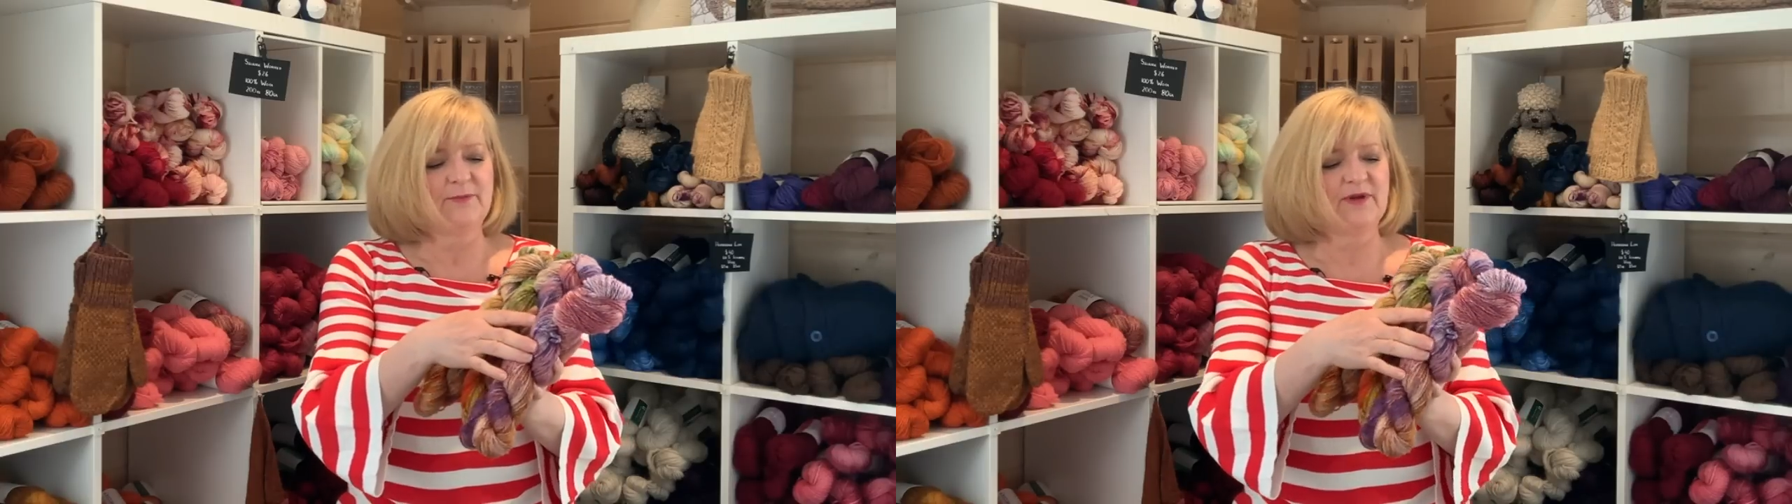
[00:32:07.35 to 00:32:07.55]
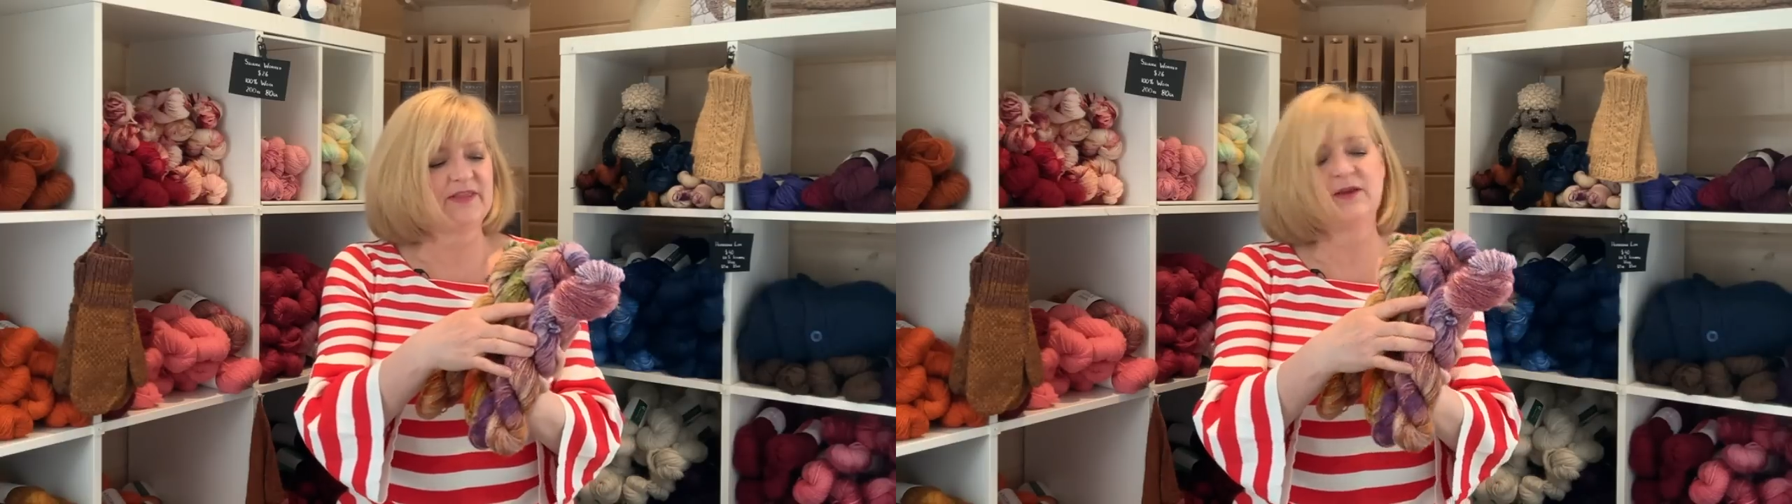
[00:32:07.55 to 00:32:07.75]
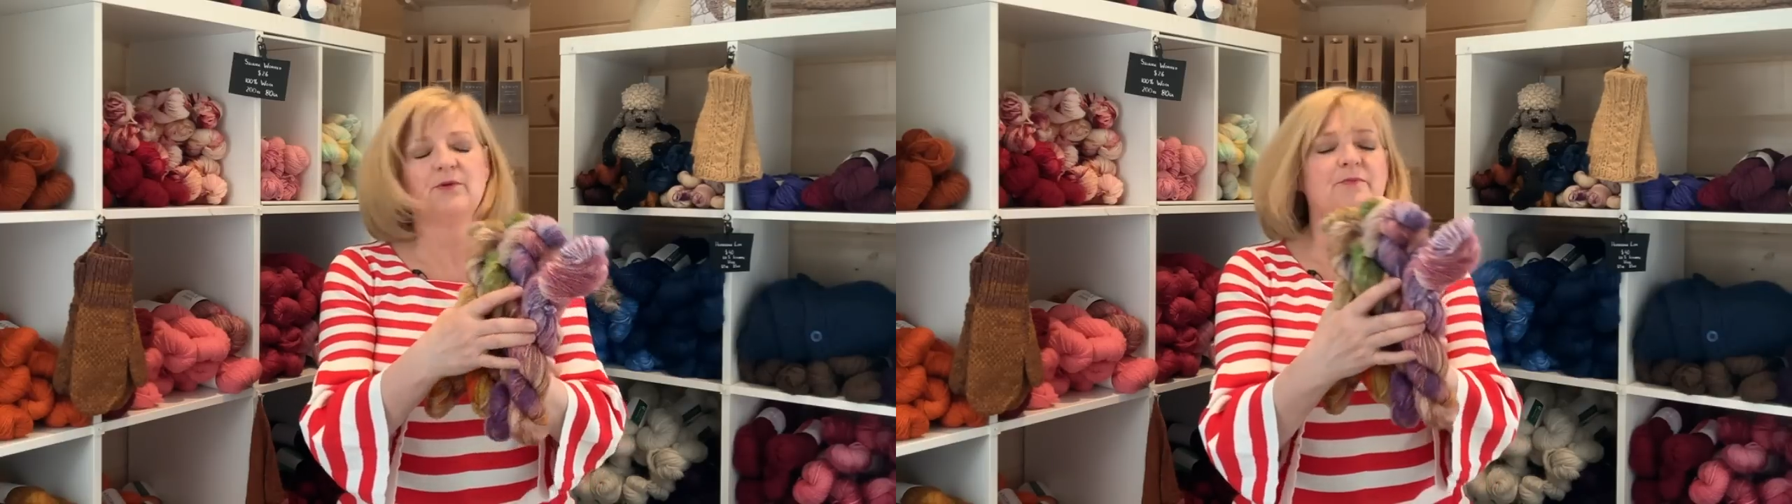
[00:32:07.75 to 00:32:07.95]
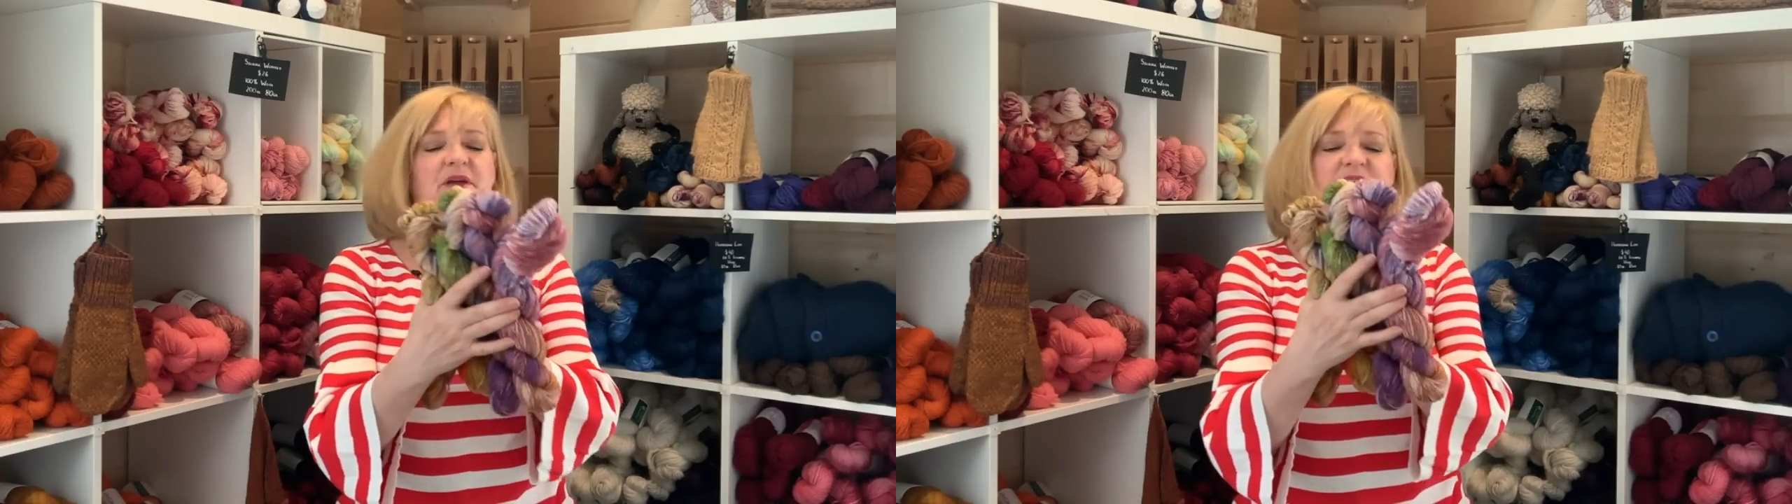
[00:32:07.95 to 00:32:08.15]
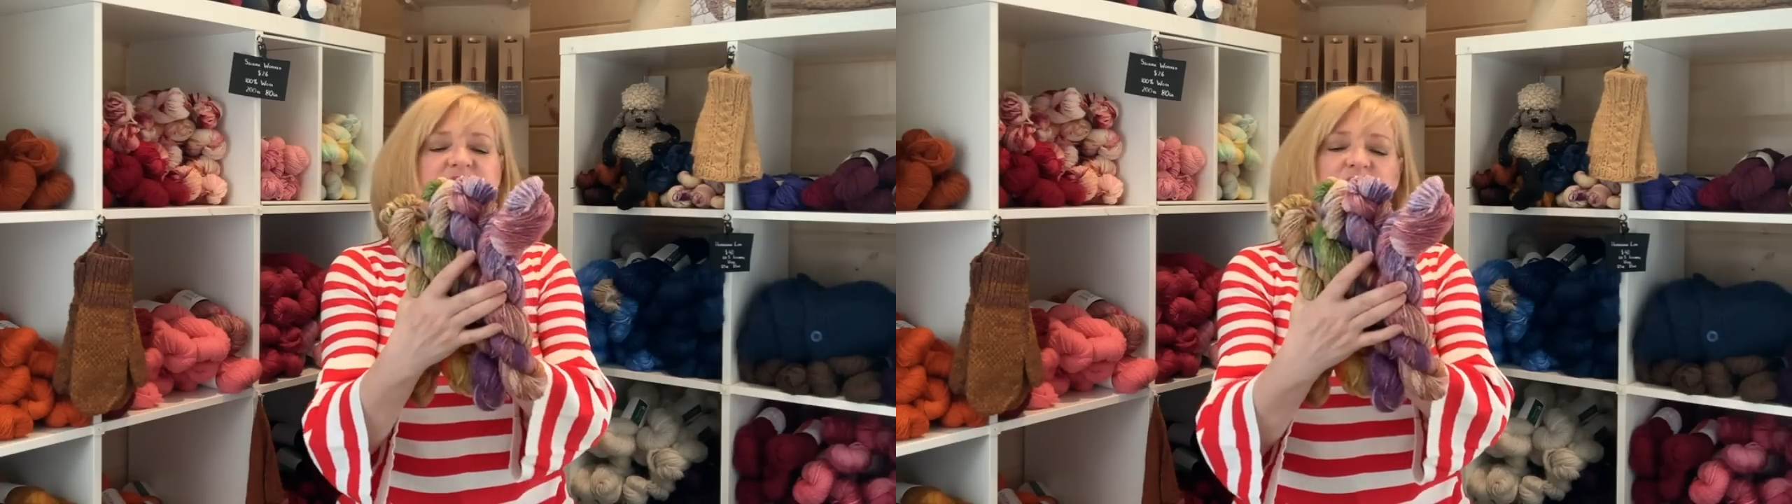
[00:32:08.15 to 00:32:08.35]
but they were
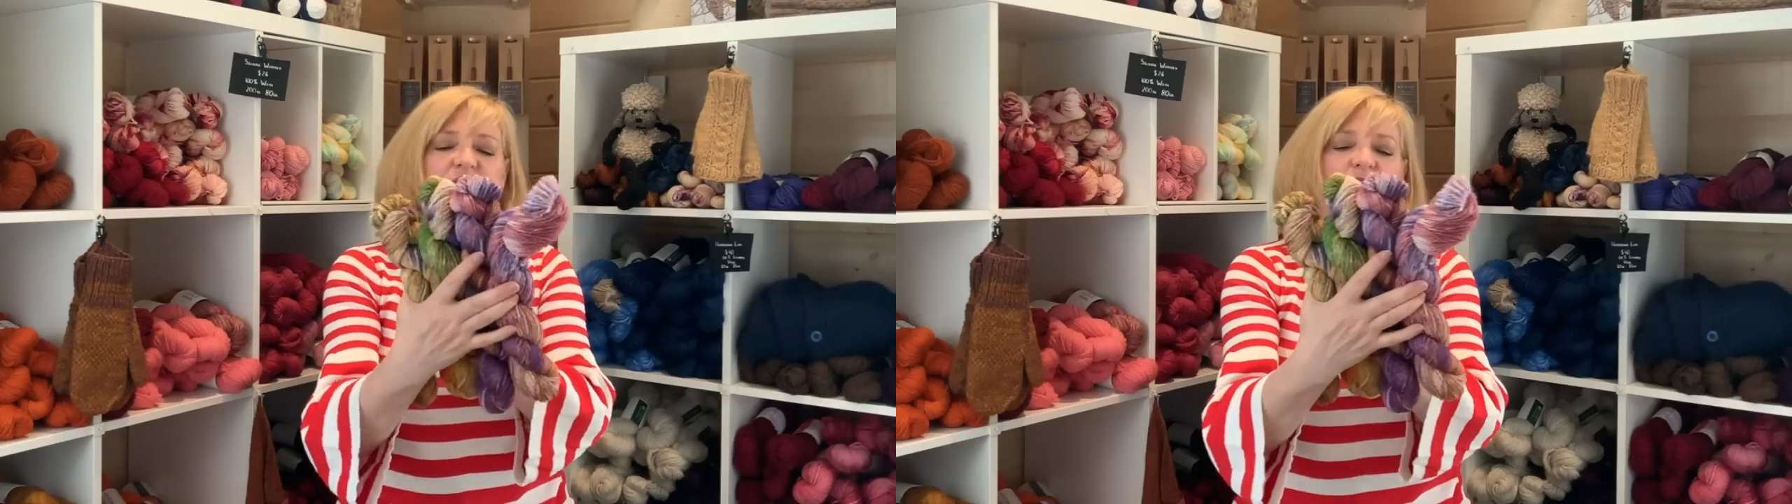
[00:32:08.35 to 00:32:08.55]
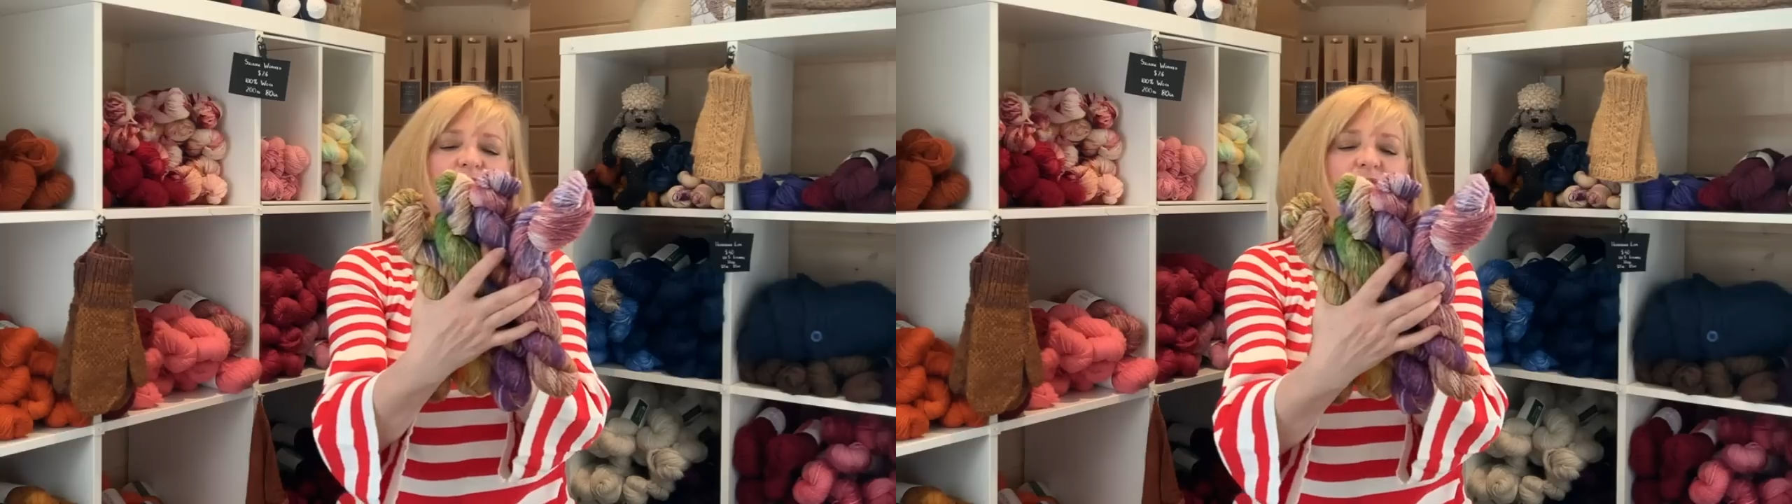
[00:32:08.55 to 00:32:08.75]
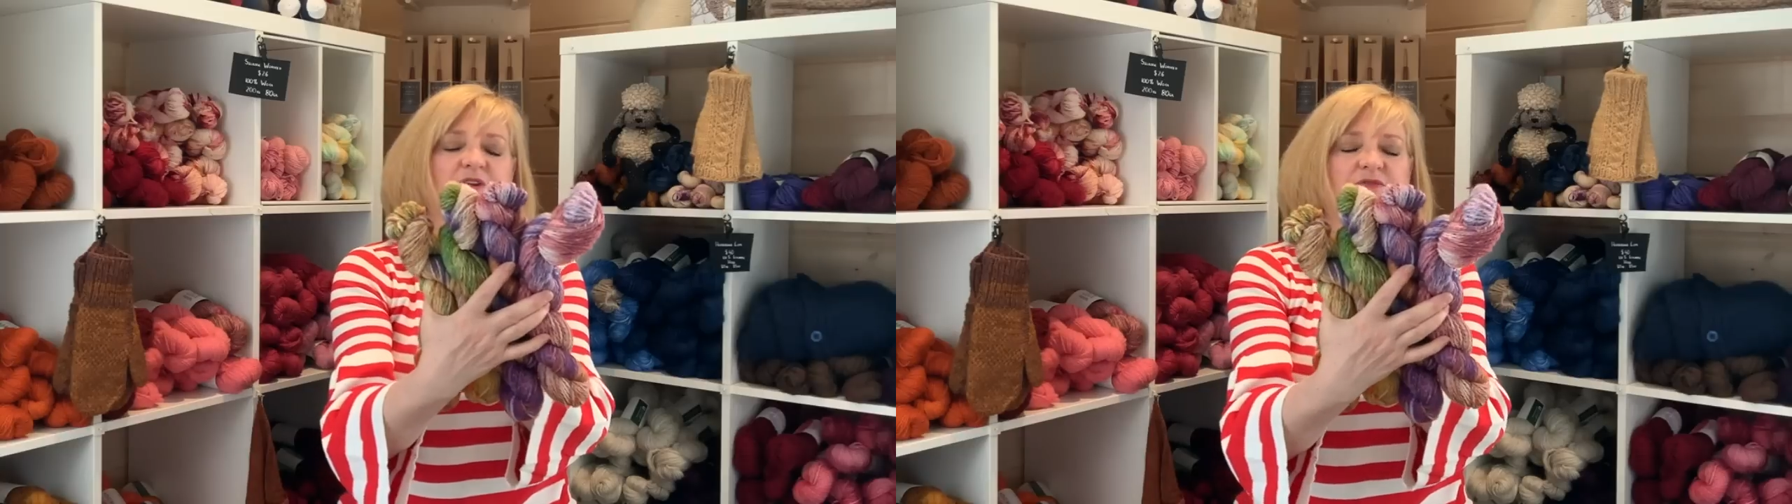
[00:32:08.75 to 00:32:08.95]
meant to go,